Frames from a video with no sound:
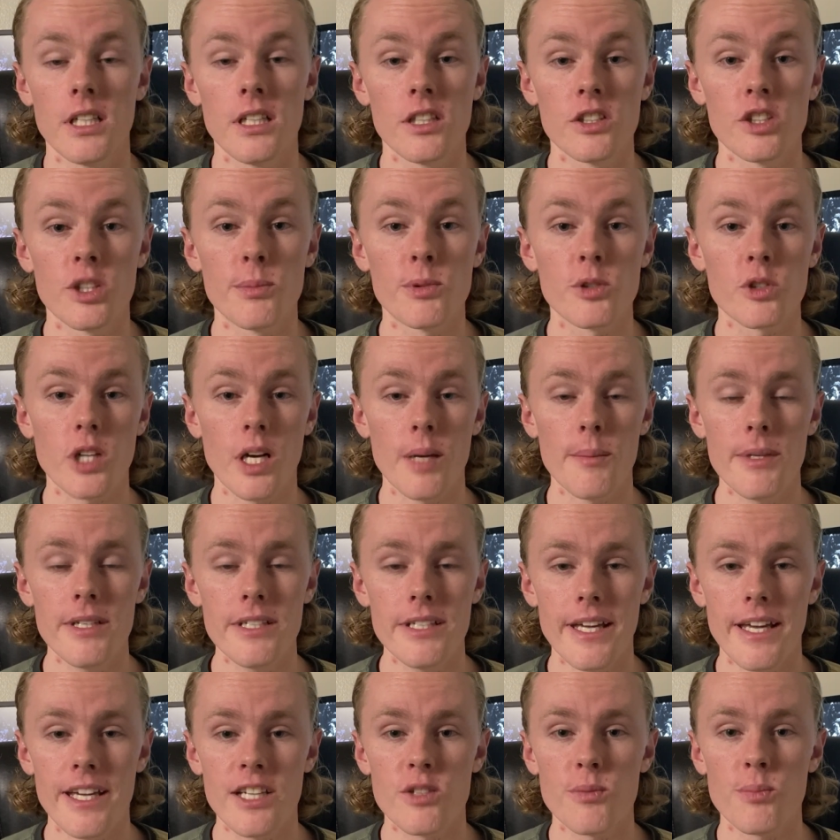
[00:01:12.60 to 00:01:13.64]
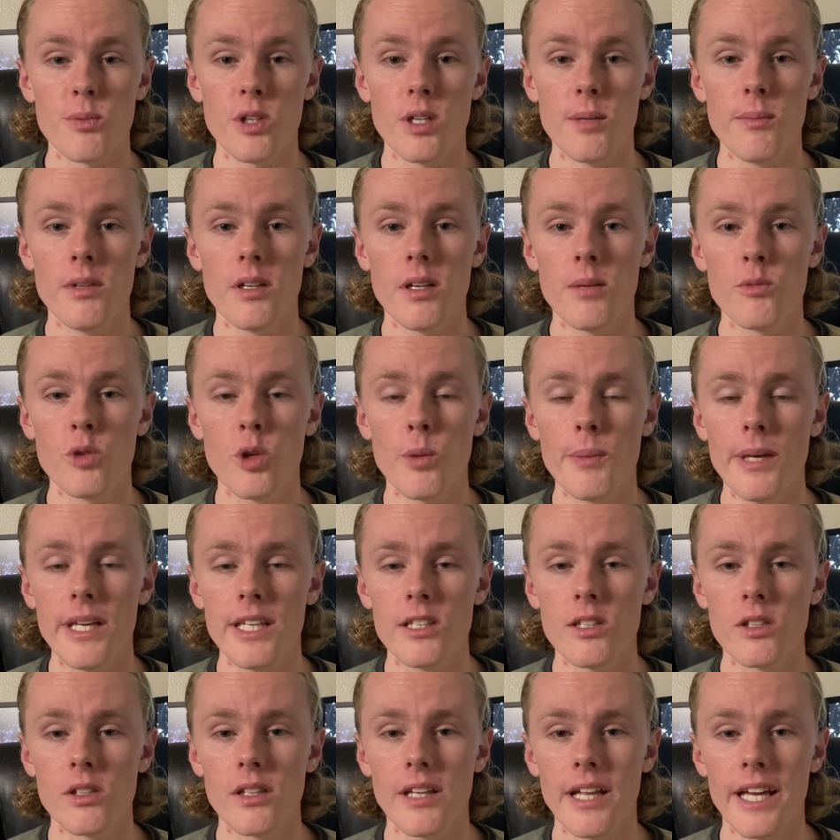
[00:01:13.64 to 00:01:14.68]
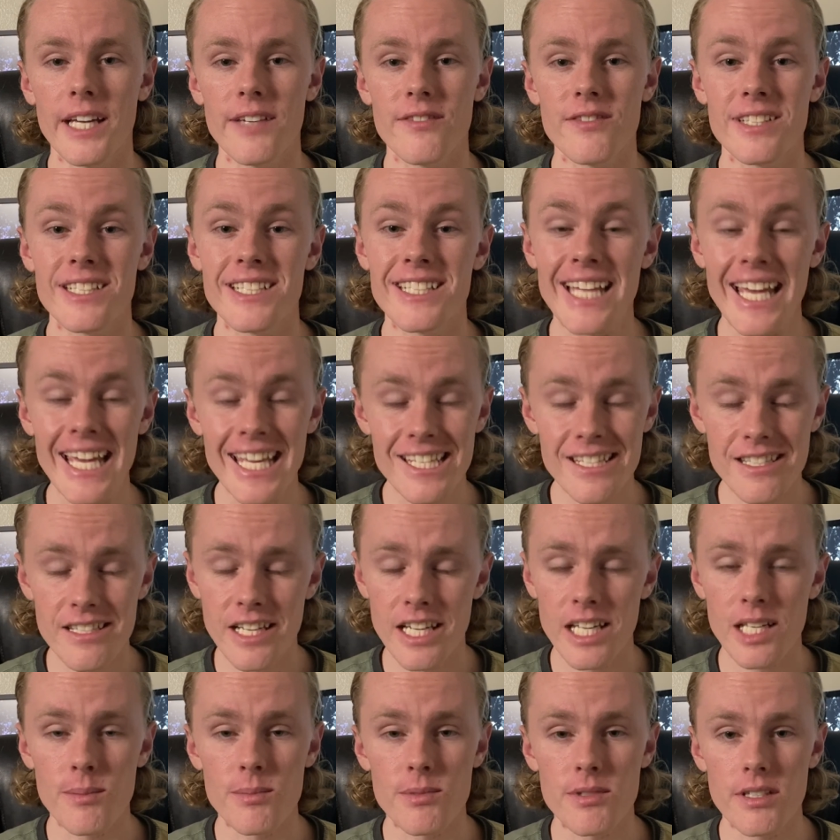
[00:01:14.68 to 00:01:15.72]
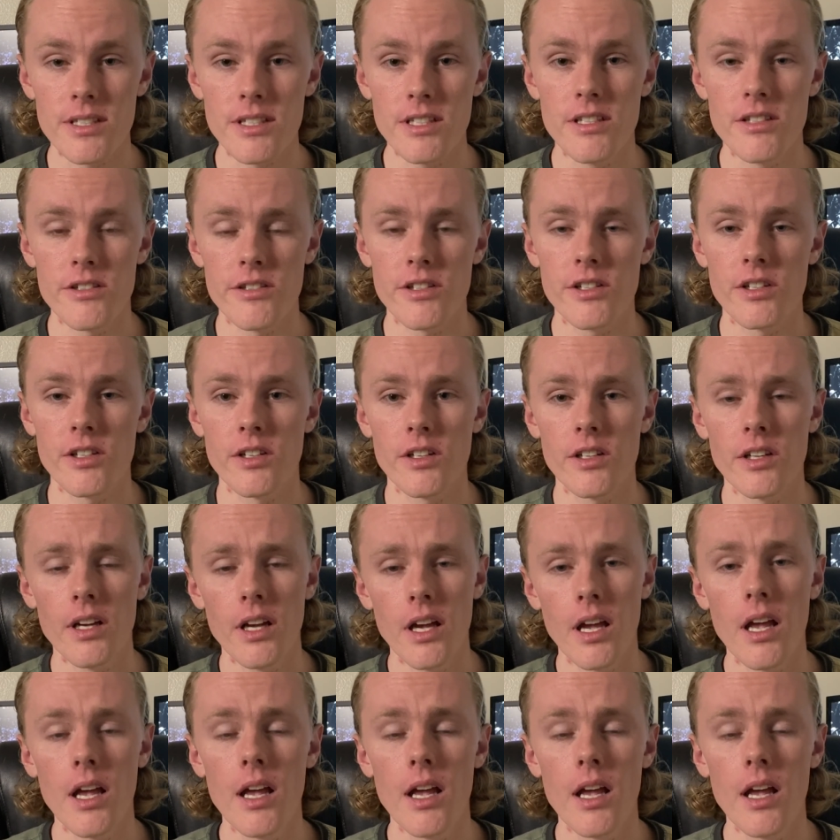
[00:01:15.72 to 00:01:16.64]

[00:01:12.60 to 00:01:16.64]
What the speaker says: Subscribing to X Premium will make your life 10 times easier